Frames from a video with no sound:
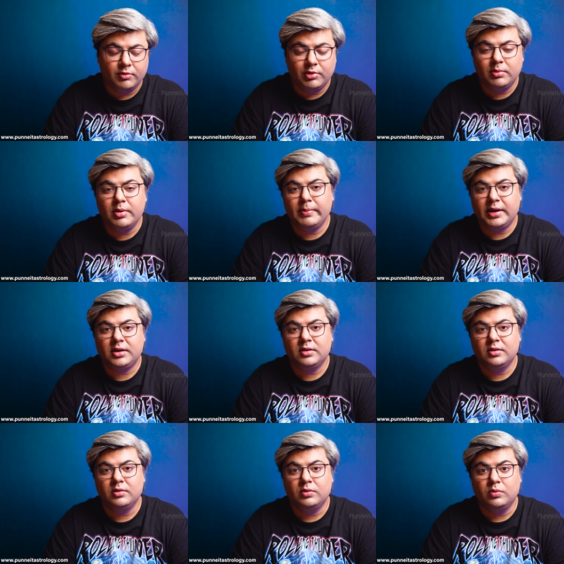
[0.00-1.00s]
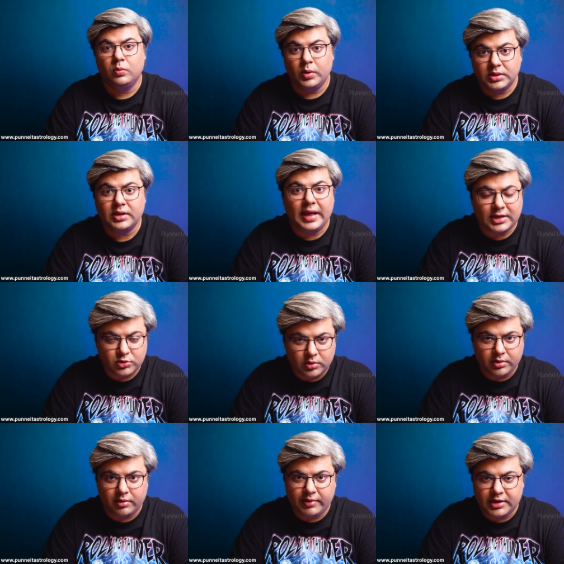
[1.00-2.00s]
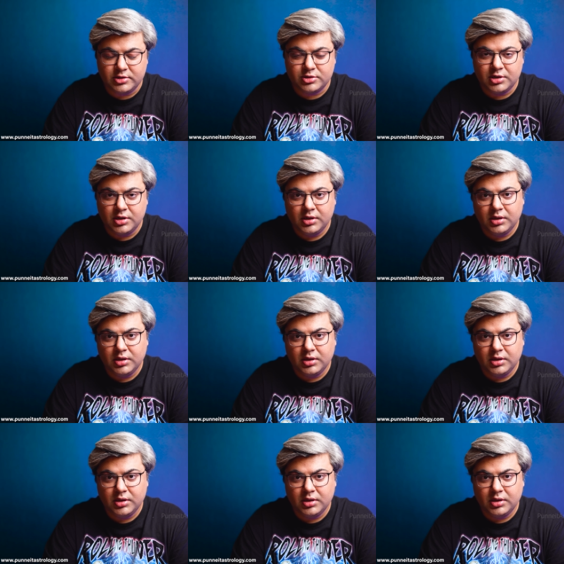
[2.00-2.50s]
will be met with an actual revenge.